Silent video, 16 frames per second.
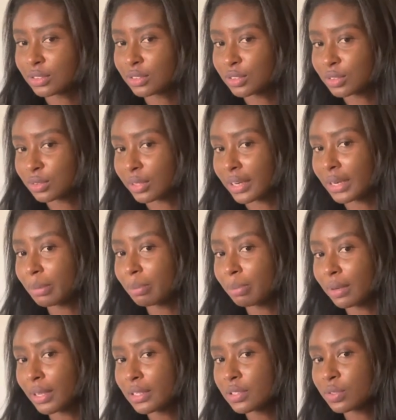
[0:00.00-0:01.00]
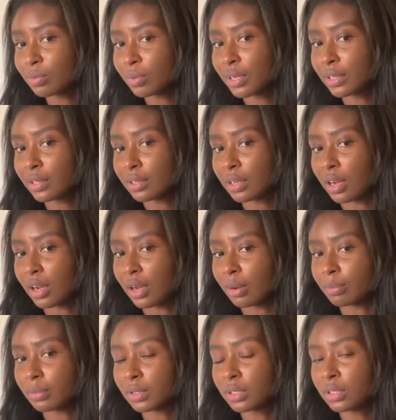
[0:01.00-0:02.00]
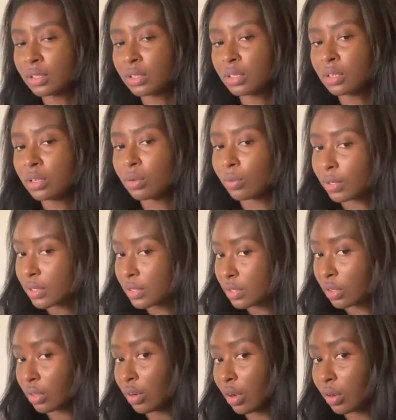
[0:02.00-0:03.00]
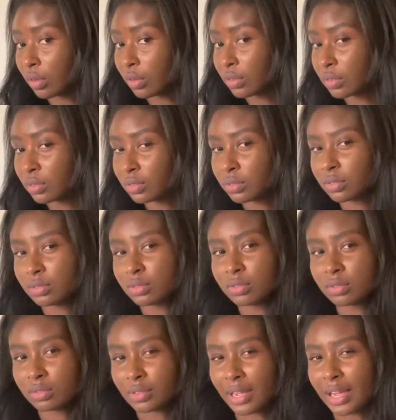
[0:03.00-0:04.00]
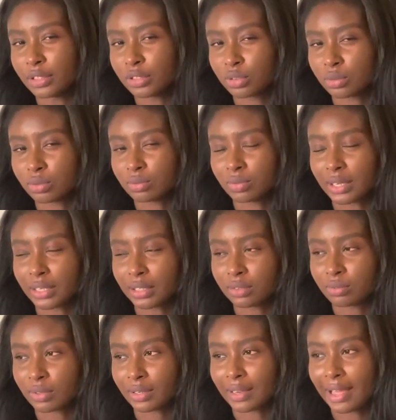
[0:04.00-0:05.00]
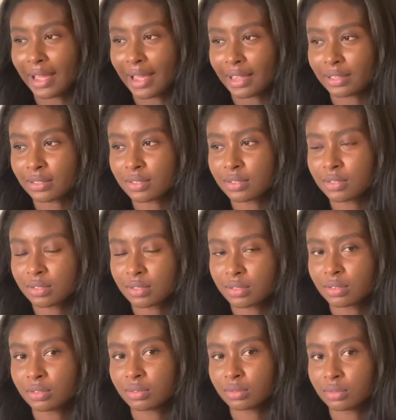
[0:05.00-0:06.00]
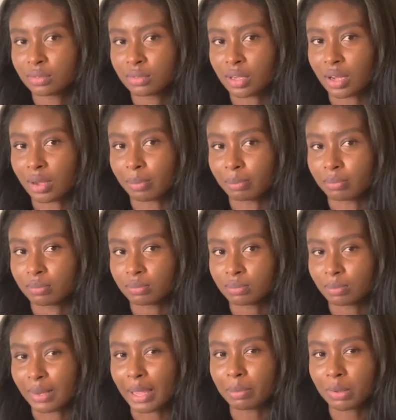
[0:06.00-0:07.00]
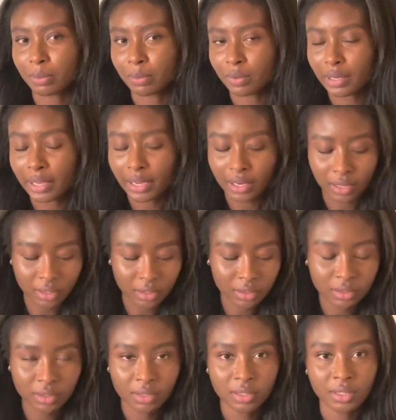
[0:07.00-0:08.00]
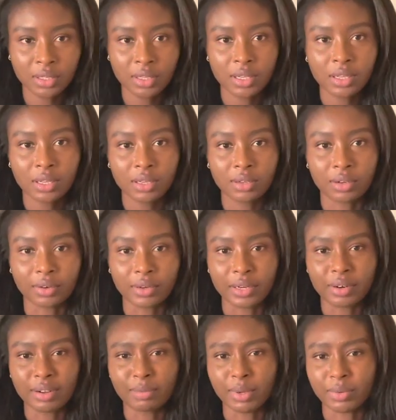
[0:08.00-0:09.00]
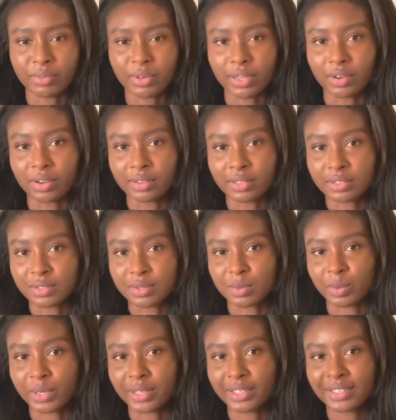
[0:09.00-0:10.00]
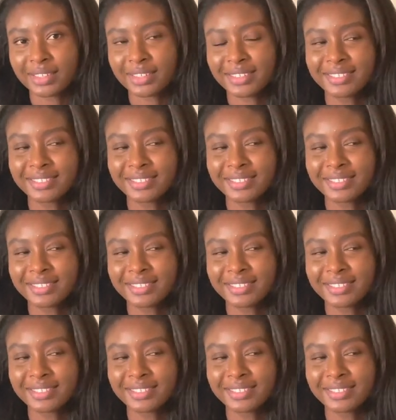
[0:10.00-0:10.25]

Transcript: to do and it blends with um what is it called natural like relaxed um black people hair oh I don't have my ring on this is weird